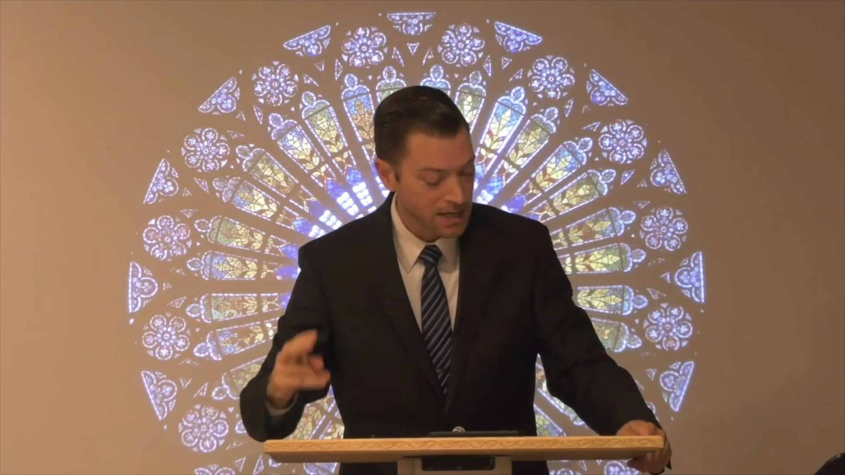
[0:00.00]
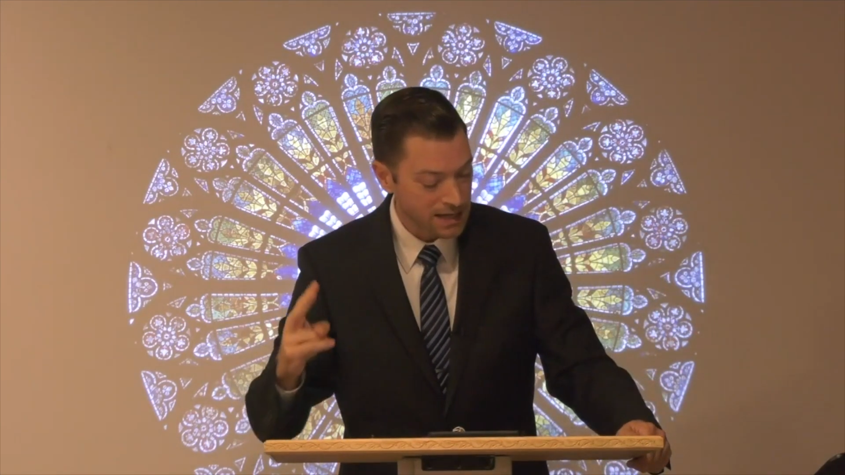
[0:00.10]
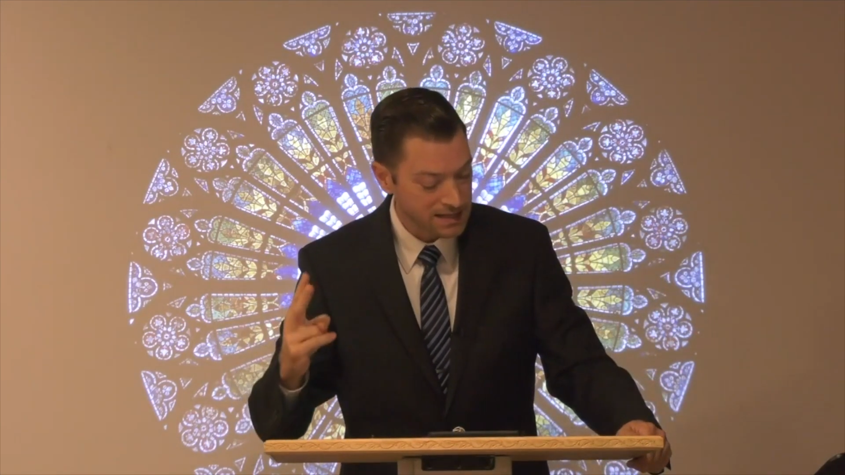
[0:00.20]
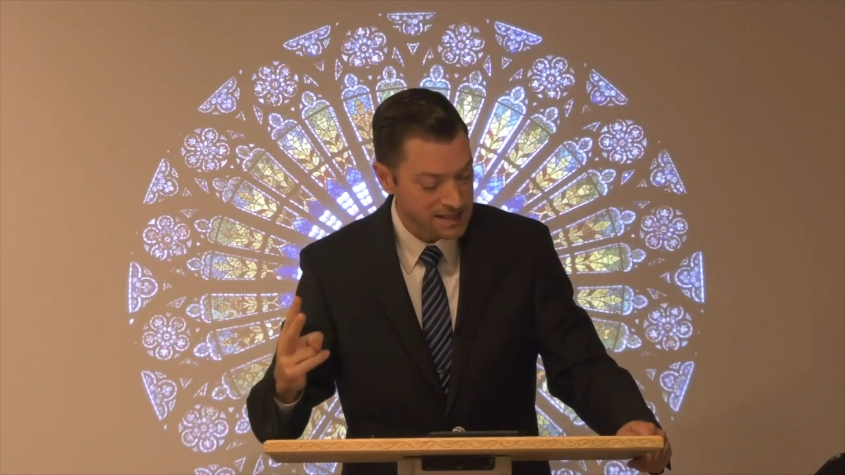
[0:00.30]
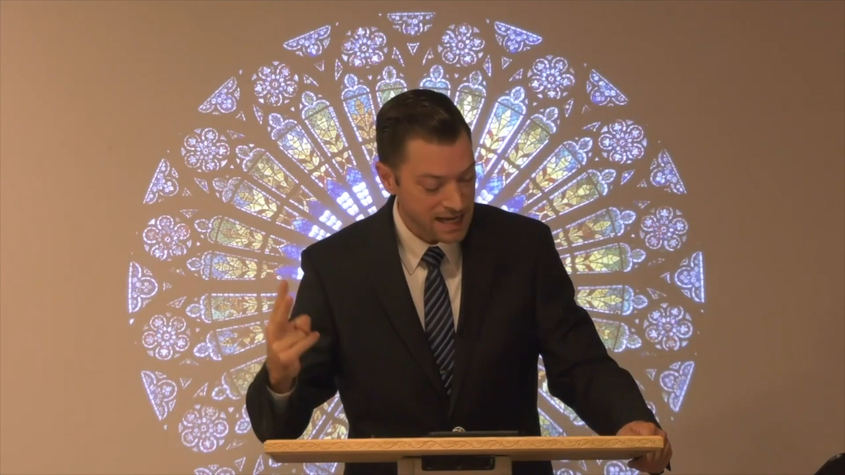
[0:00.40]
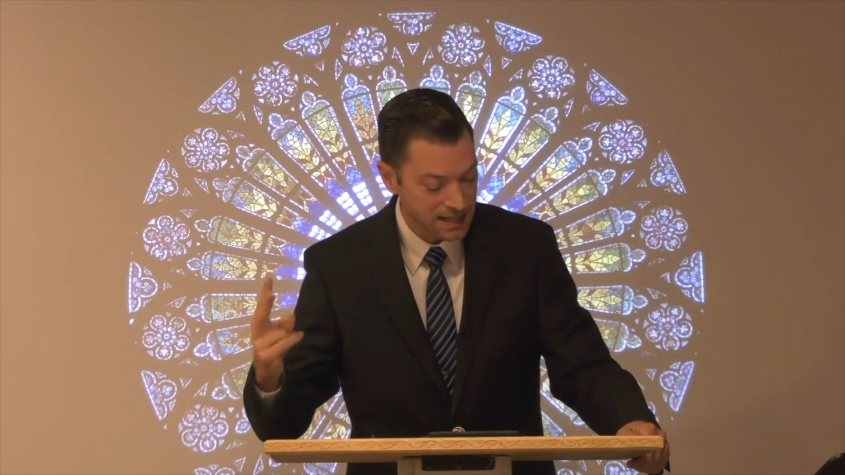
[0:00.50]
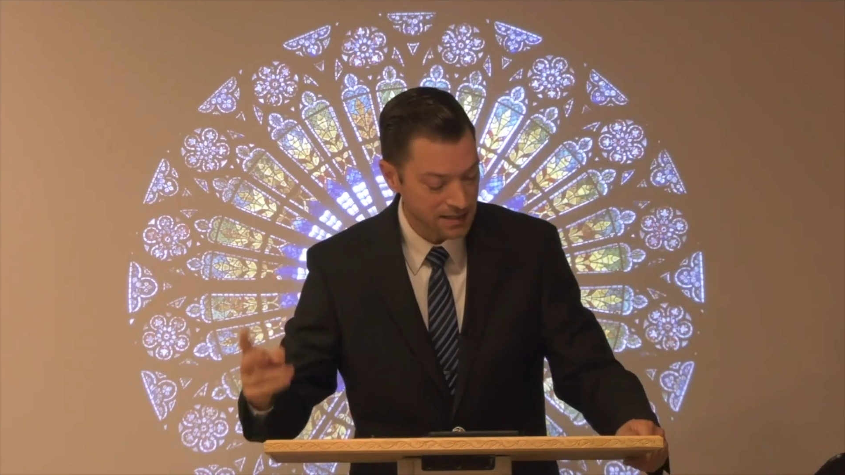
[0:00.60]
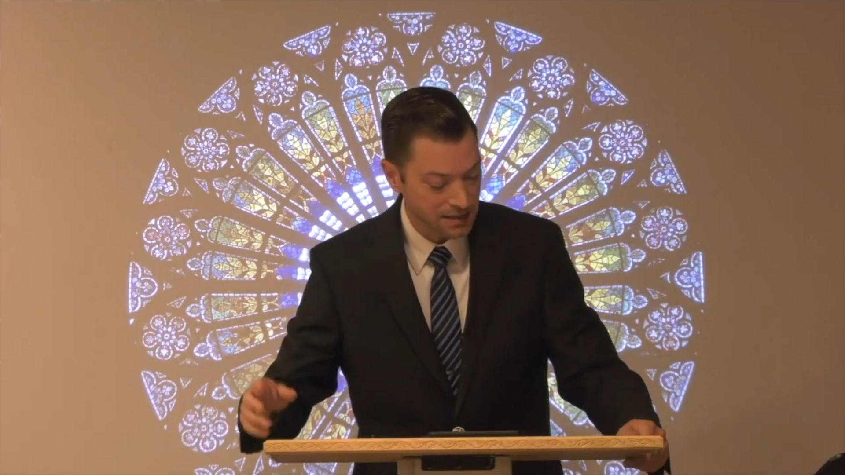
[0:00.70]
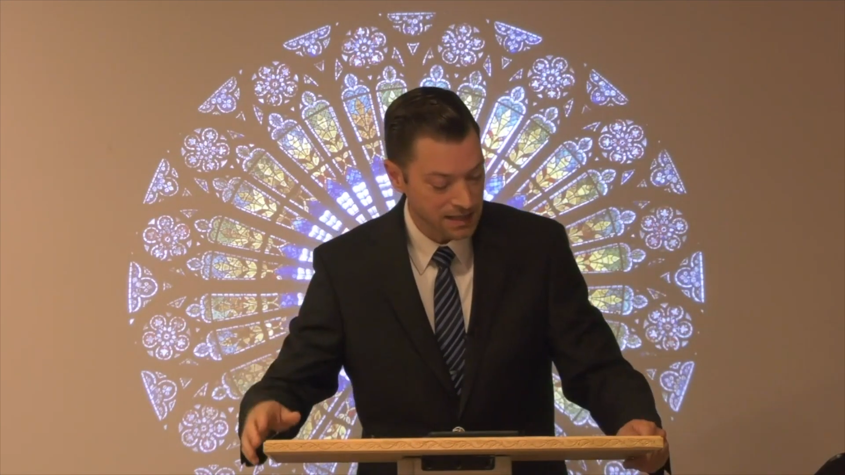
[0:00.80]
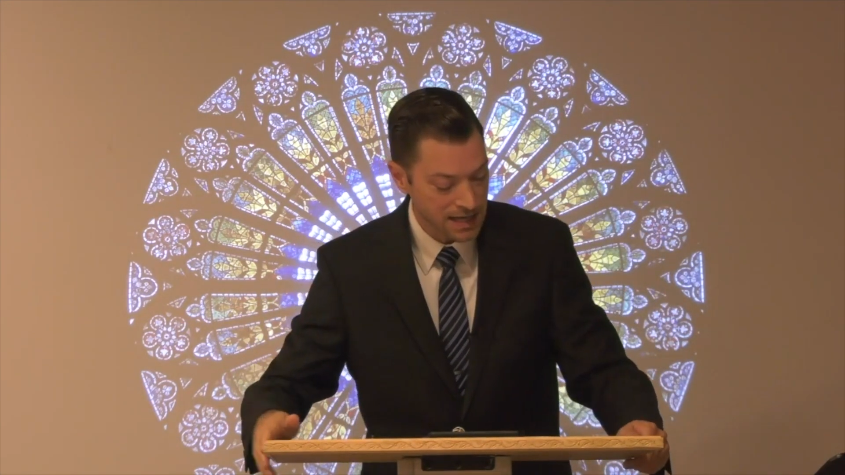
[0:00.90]
And
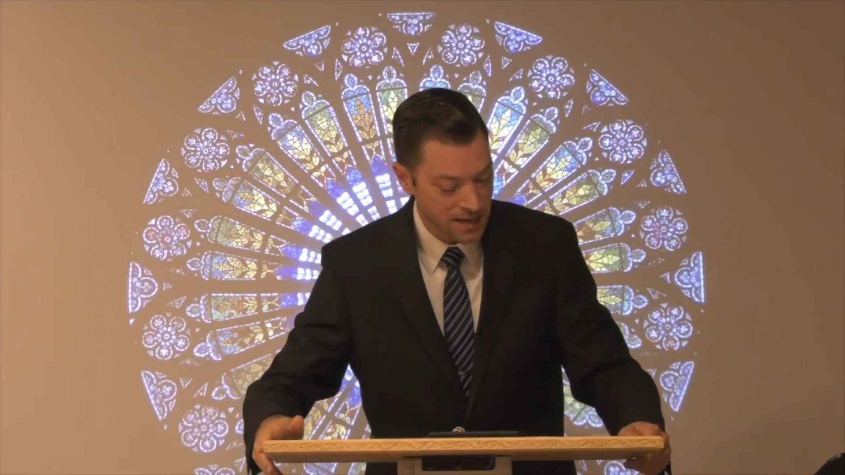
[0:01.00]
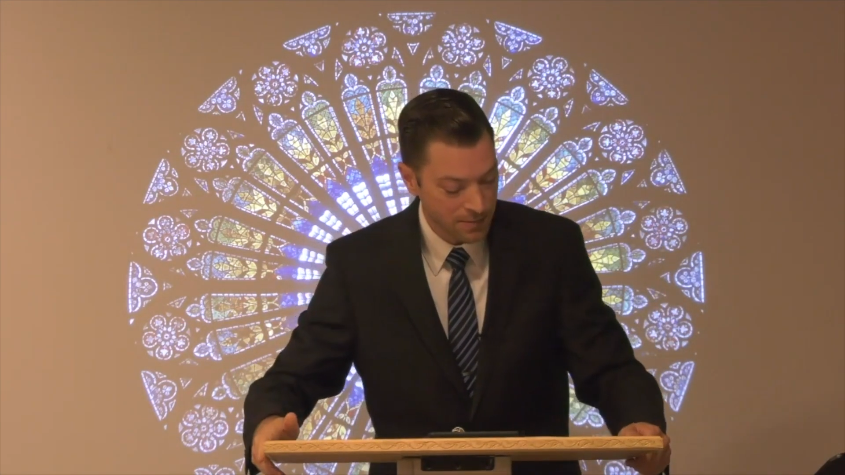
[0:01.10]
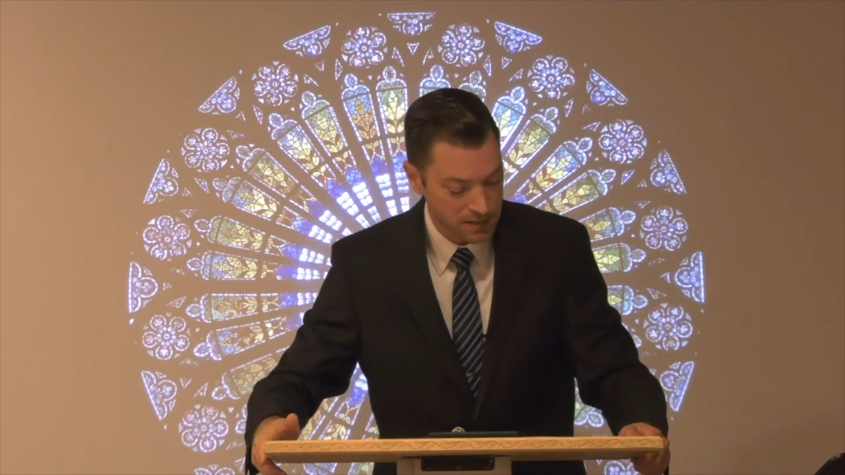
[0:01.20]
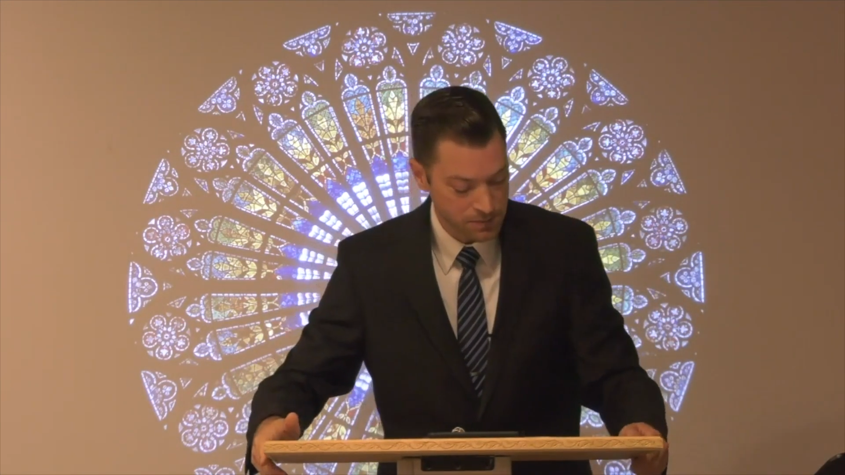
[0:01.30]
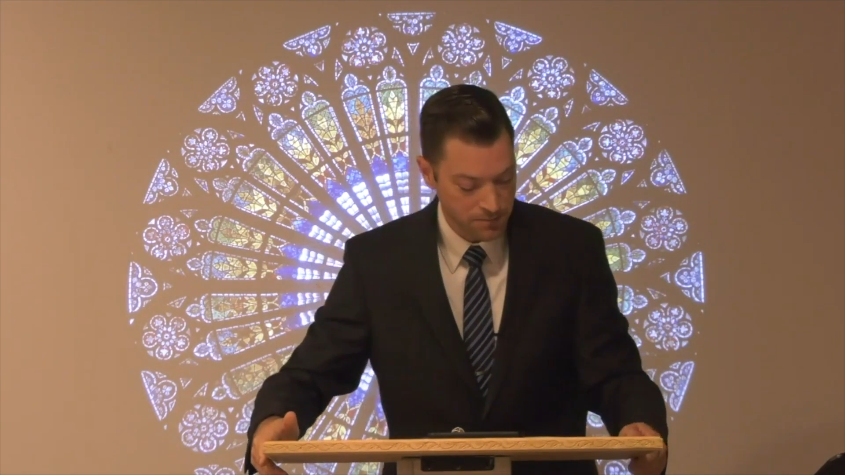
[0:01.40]
secondly, it must be